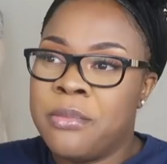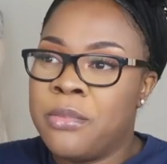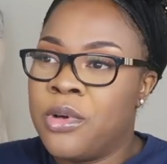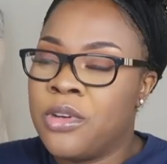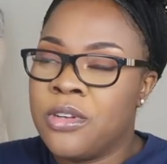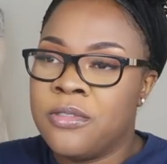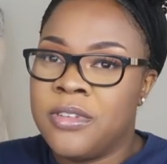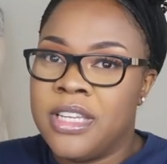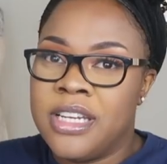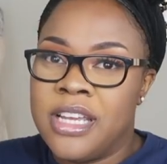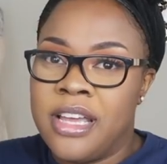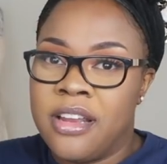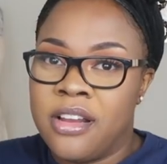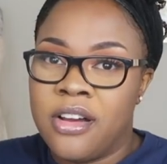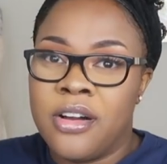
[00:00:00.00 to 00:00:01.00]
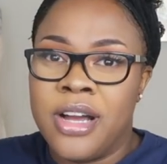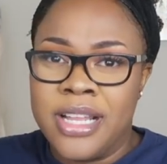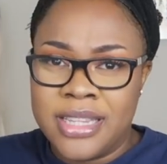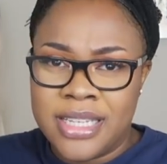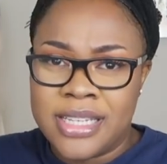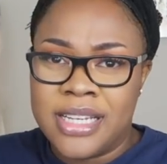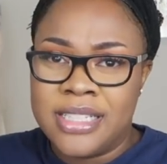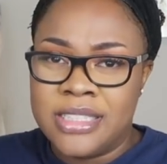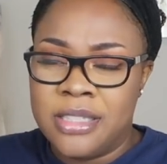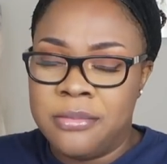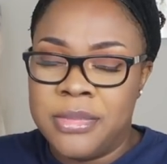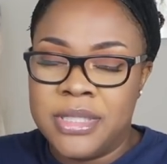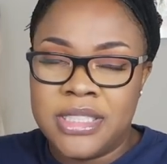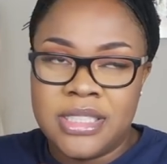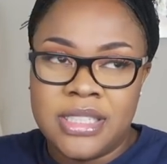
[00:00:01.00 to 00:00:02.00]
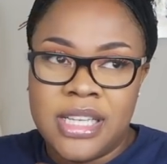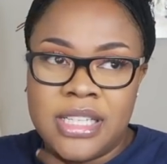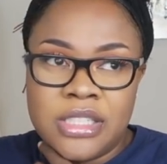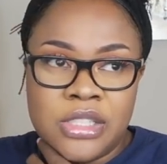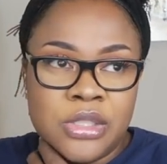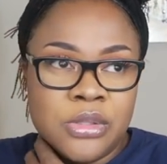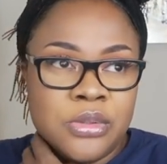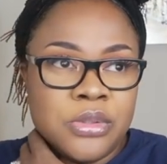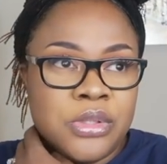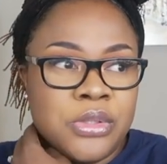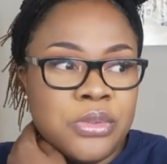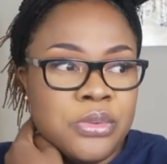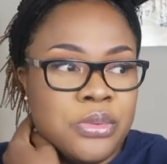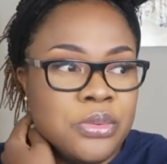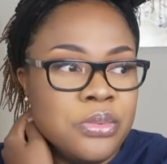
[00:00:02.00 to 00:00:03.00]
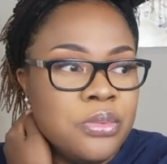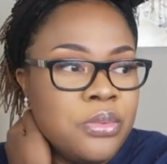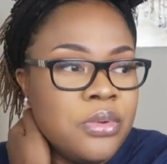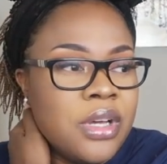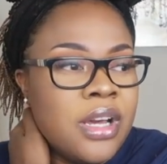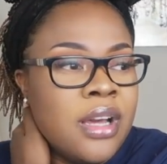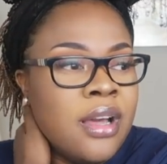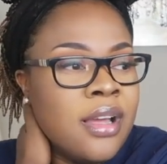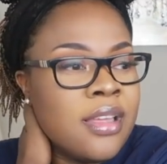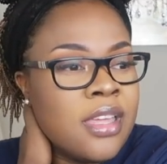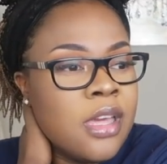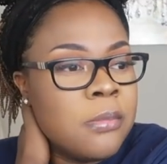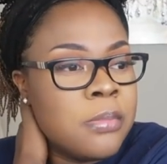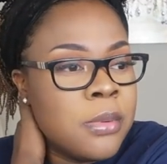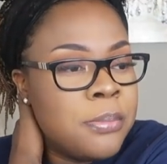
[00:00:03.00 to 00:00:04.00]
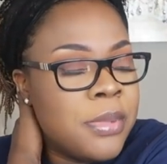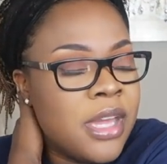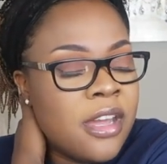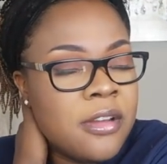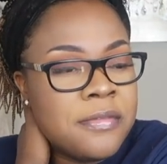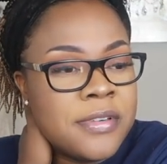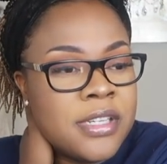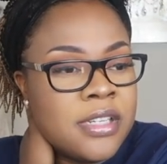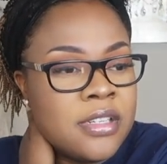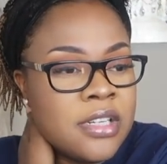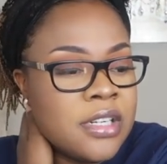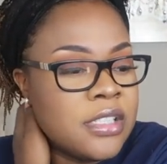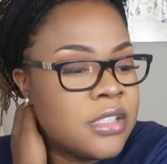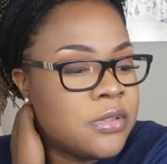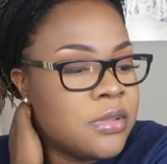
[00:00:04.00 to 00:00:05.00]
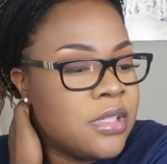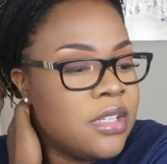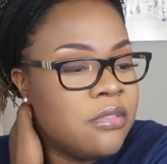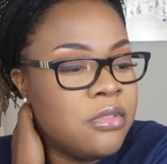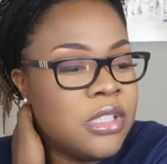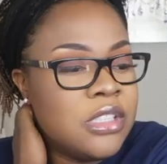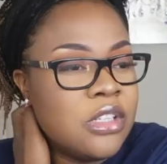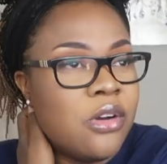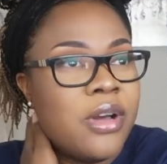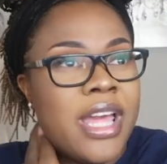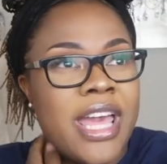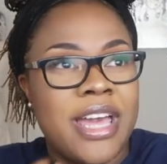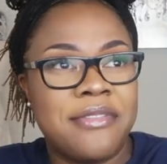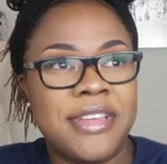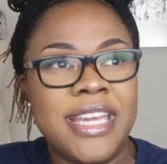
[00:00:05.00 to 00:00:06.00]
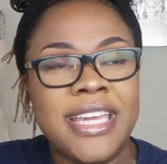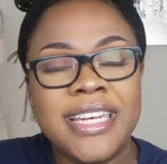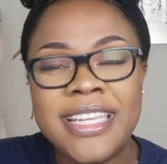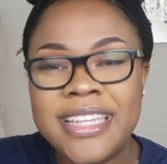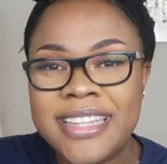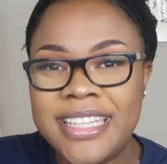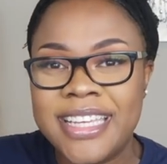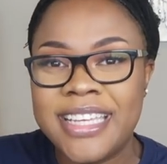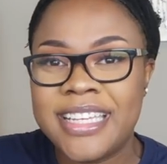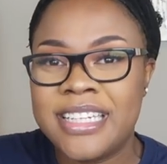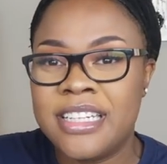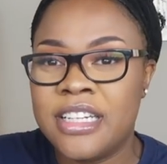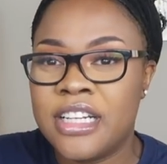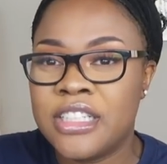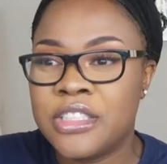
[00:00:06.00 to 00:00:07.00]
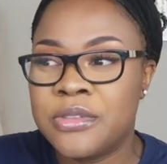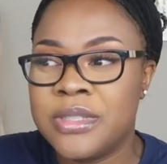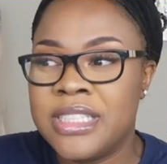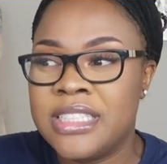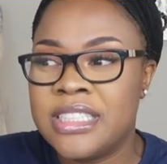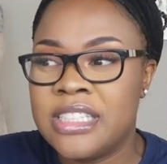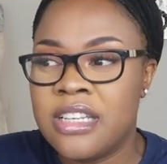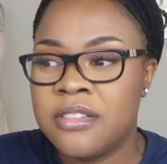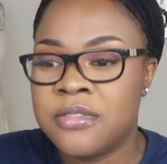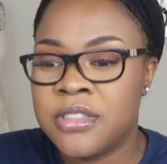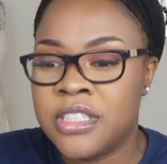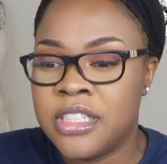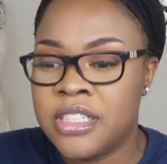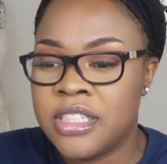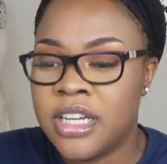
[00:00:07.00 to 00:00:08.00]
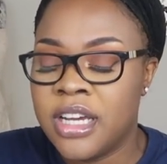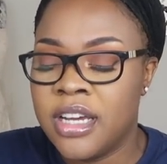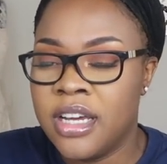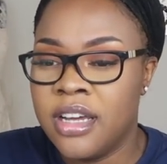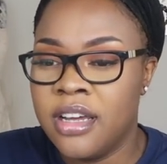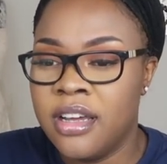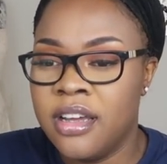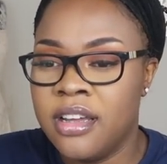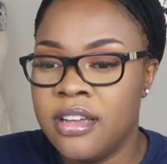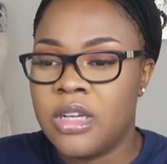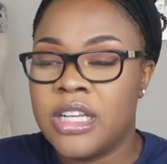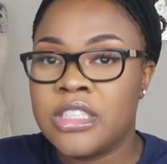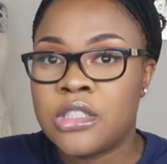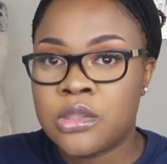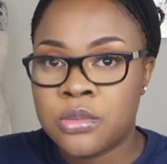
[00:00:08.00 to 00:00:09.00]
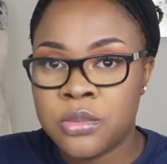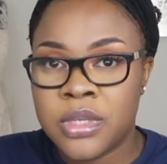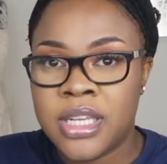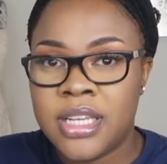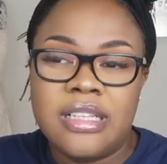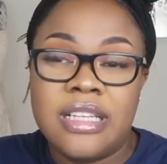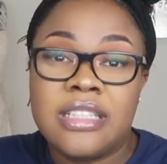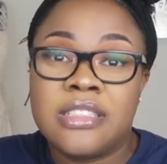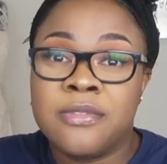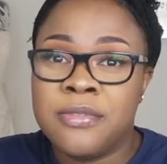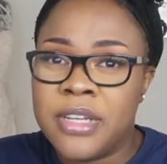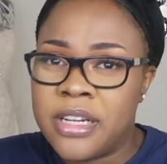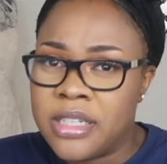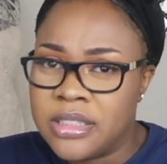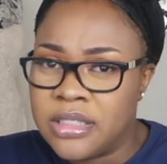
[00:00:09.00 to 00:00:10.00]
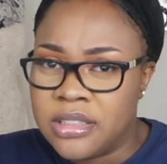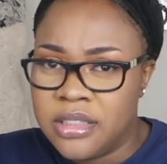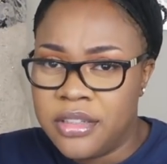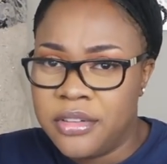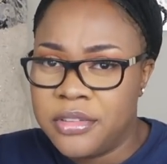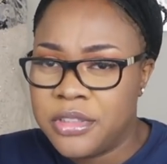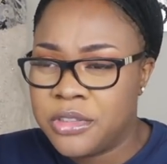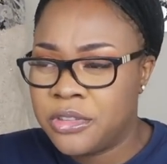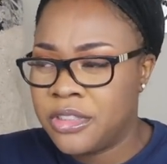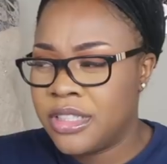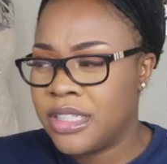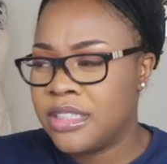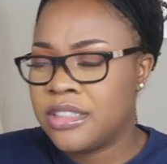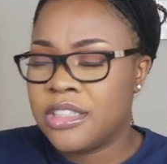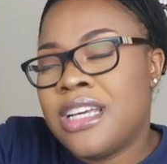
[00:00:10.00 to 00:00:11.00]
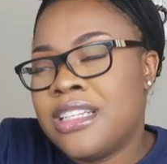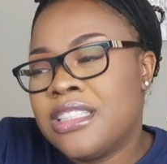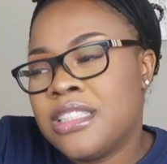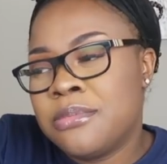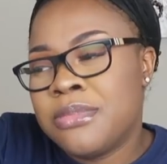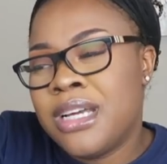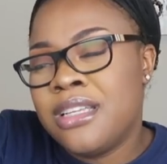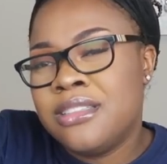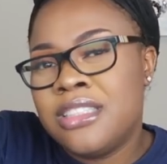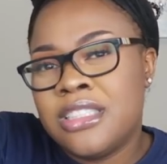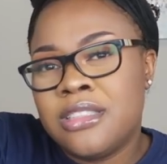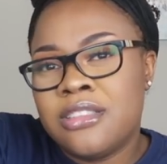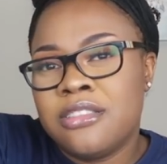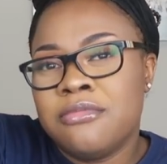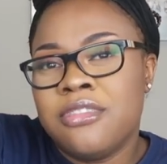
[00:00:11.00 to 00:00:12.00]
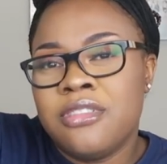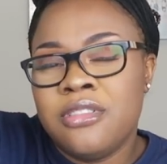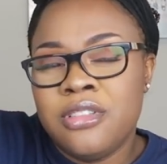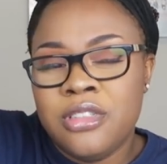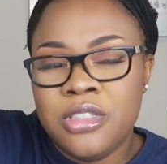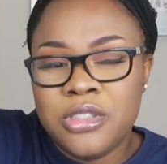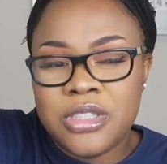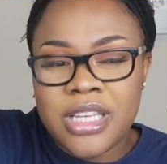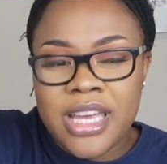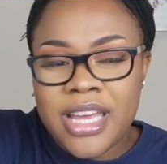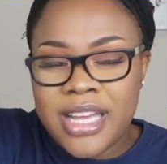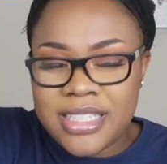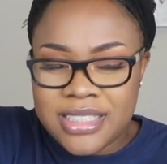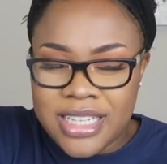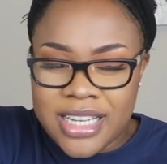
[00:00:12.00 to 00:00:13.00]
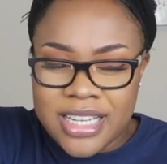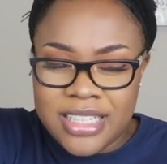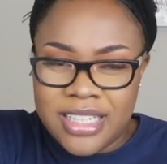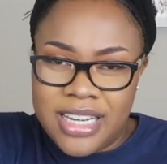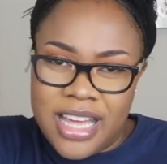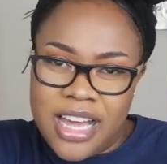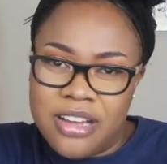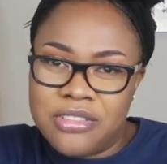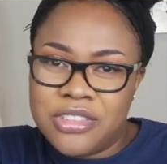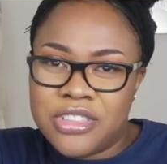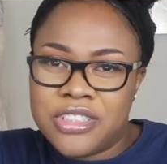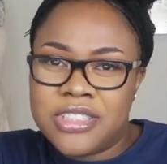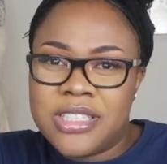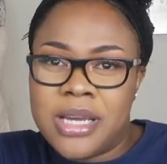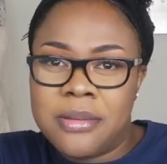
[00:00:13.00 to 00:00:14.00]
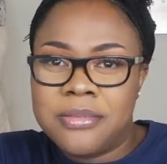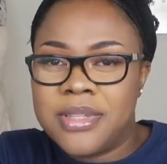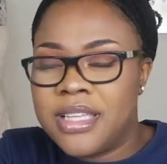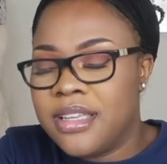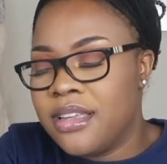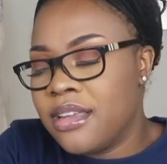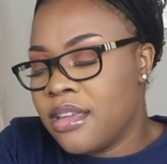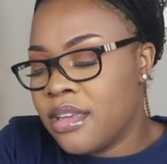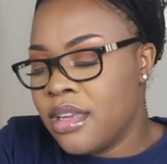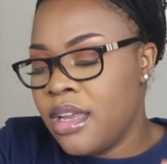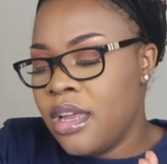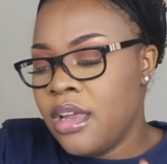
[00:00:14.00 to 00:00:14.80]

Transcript: been motivated at all. I think I did mention that too, to uh, get prepared for the nursery. We don't have anything in the nursery except for uh, a swing. It's very slow swinging, so I just might just use it as like a lounger type thing